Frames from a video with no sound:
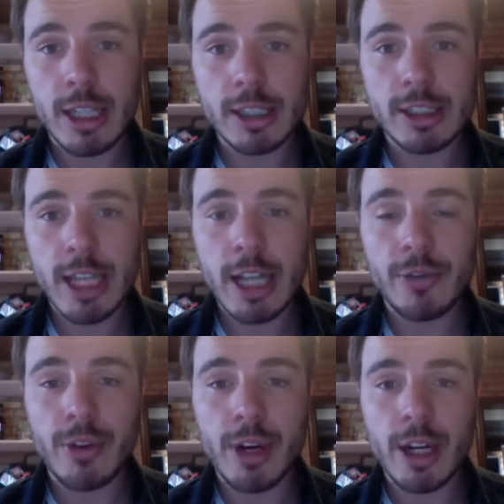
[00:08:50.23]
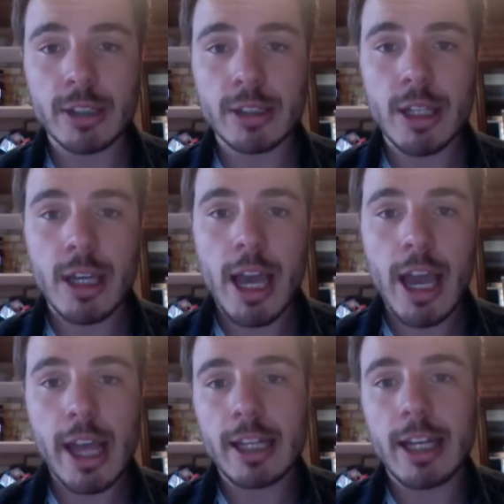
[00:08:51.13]
can send for us
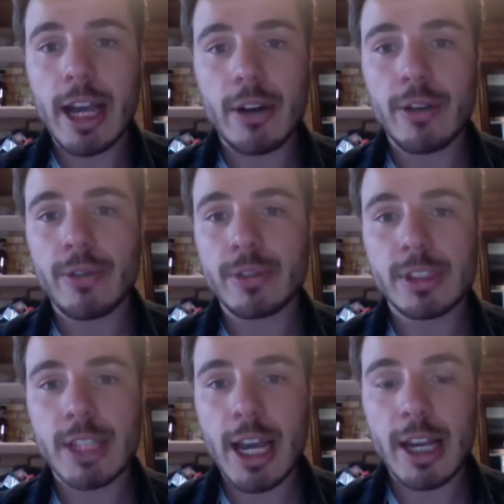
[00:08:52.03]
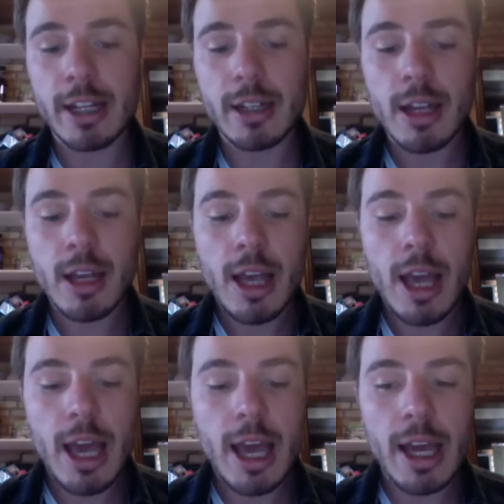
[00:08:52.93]
any kind of design,
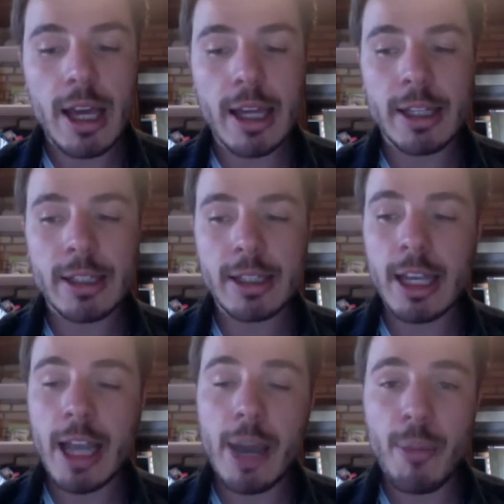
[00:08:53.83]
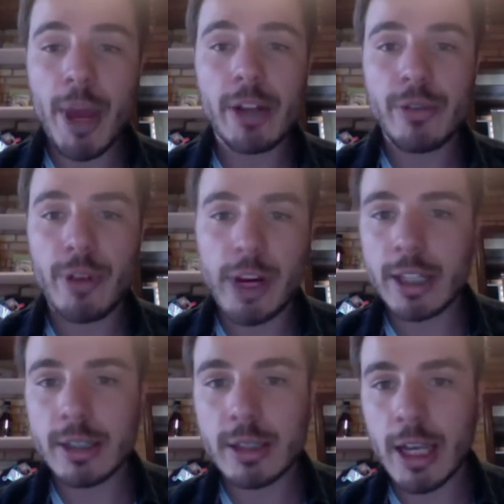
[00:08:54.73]
and they get paid for
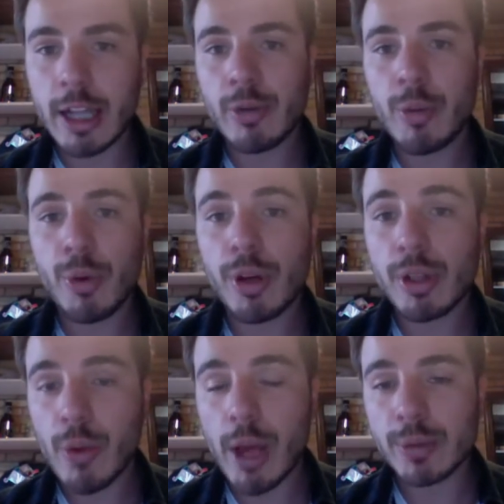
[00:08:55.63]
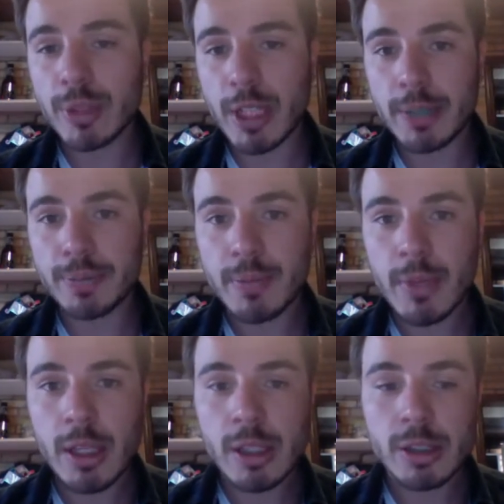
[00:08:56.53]
it, and we put in the website.
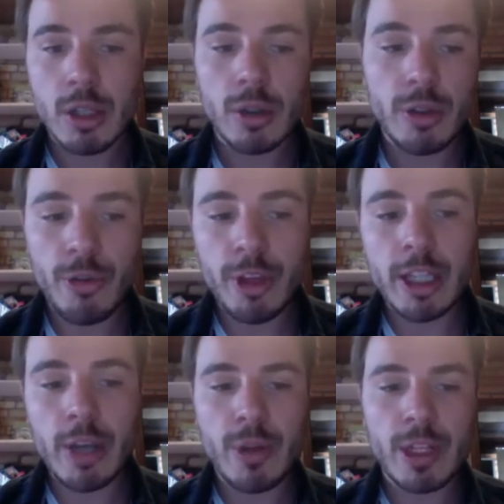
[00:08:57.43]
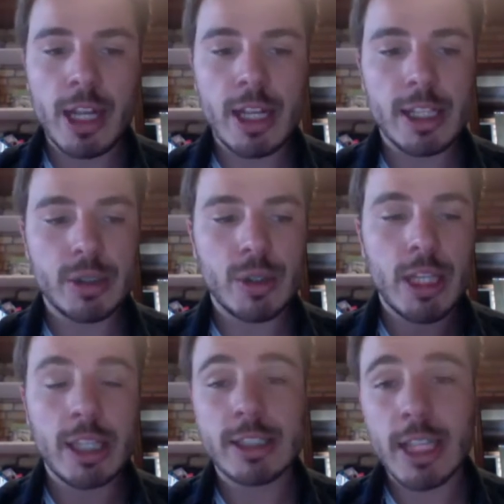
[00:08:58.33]
So the thing that that is,
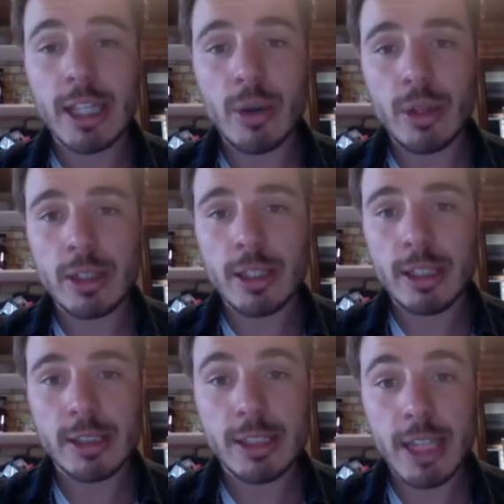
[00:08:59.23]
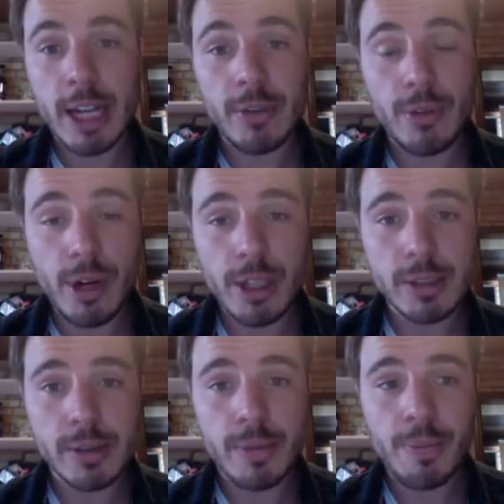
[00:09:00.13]
they send the, the design for
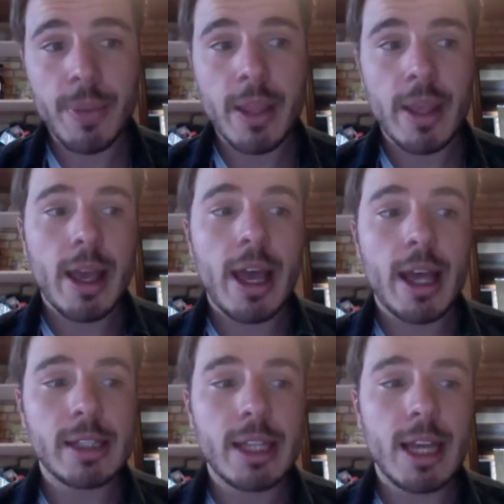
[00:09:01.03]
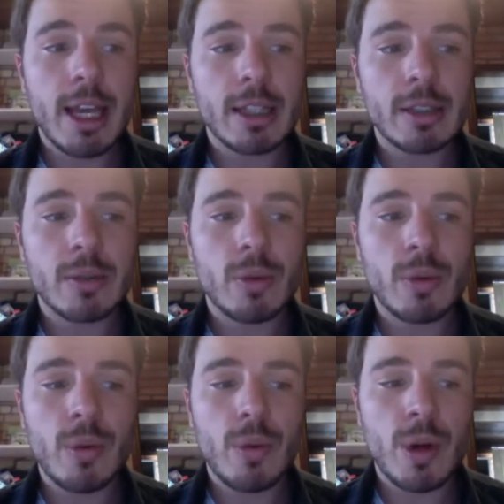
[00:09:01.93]
us, and then
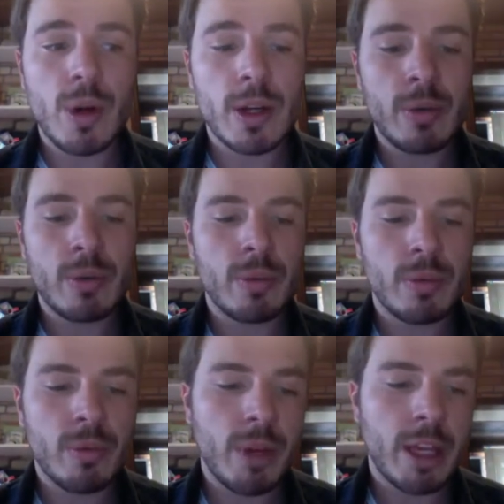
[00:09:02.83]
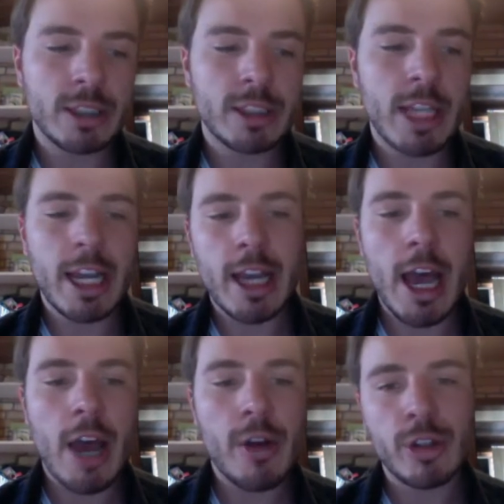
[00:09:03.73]
uh, we say,
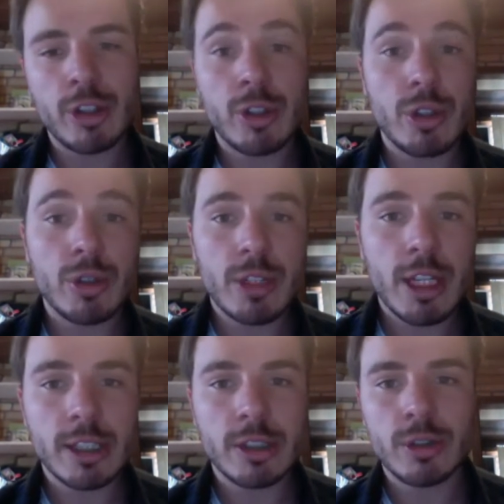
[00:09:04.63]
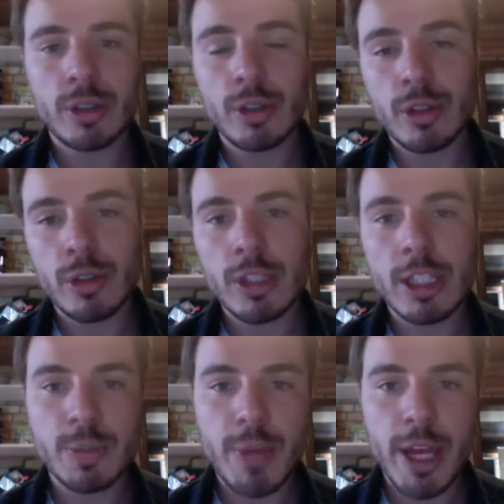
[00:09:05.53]
"Ah, oh, you should do this. You should do
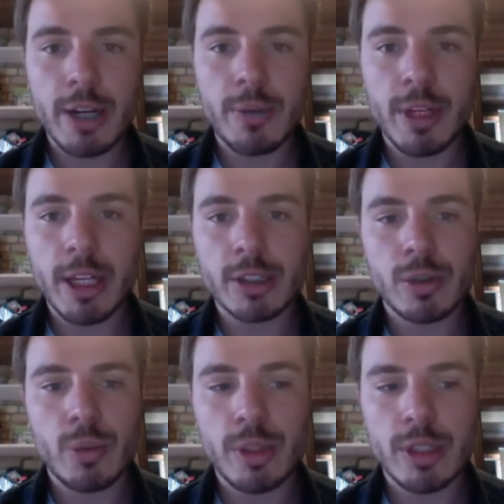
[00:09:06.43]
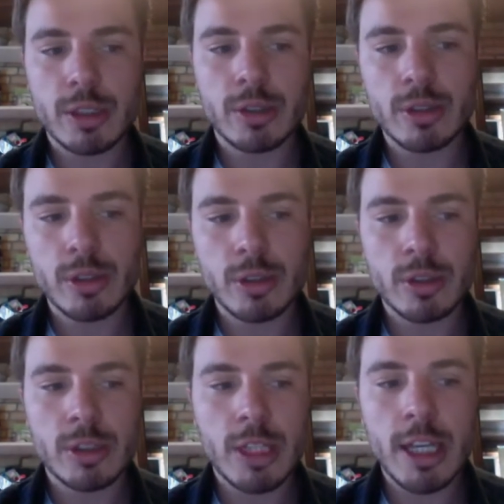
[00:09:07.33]
this better," because we just
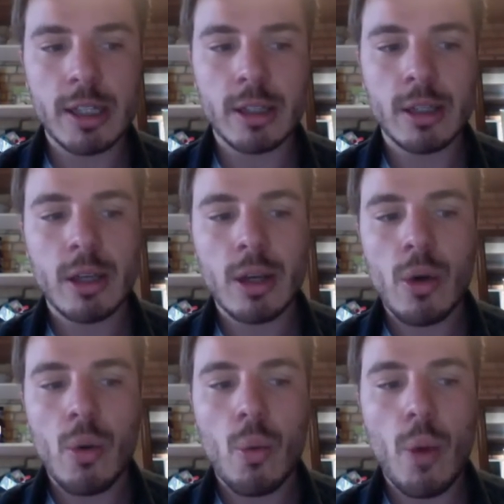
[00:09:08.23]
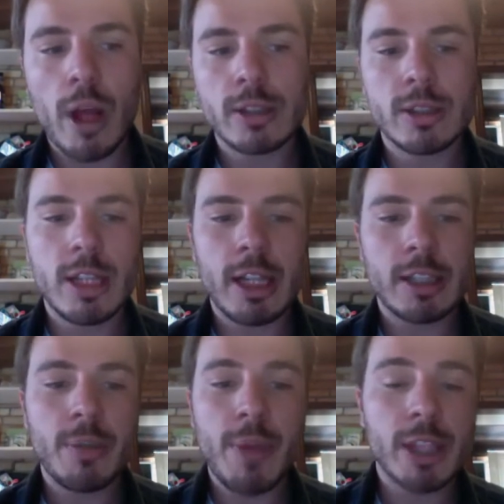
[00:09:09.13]
see what
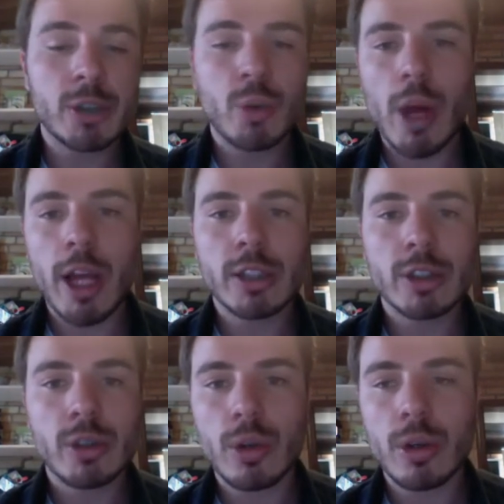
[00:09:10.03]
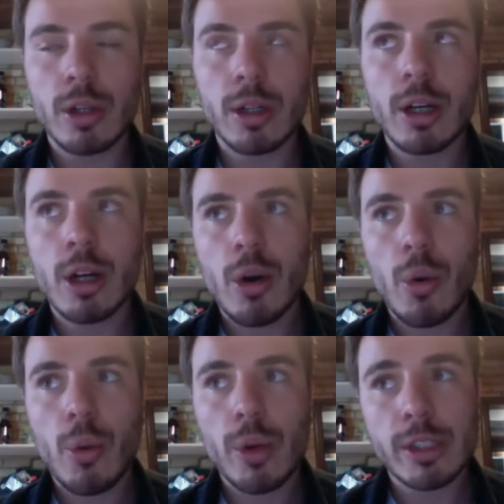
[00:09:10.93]
uh, the best ones or
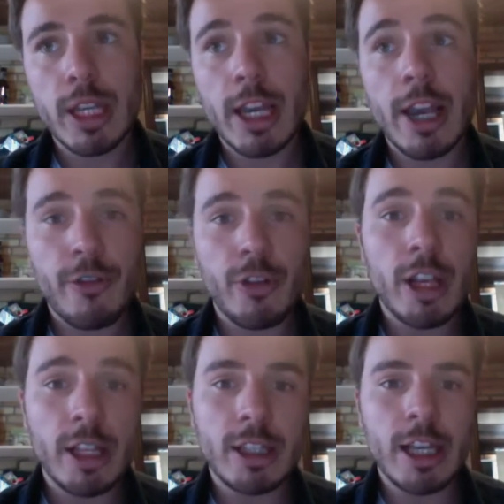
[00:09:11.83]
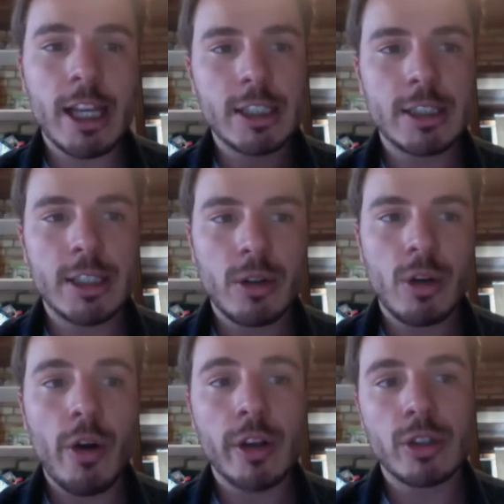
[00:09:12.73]
we say it is
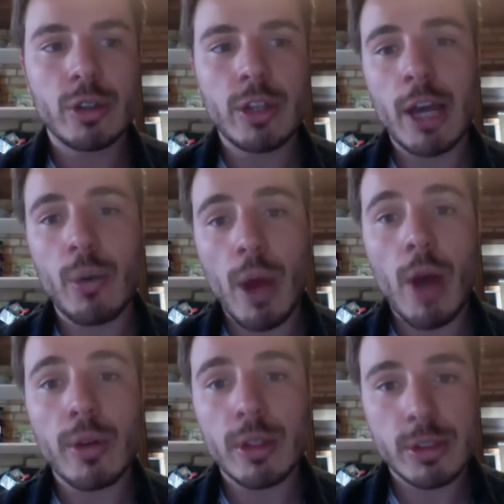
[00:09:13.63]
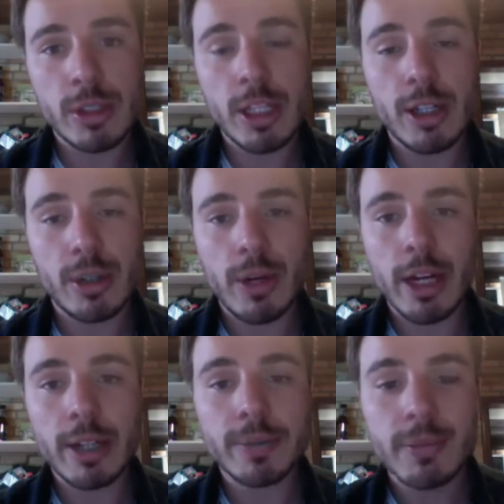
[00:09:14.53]
going to get well in the sneaker,
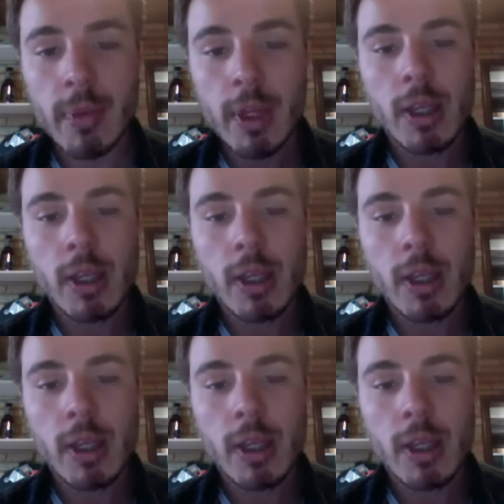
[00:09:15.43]
right?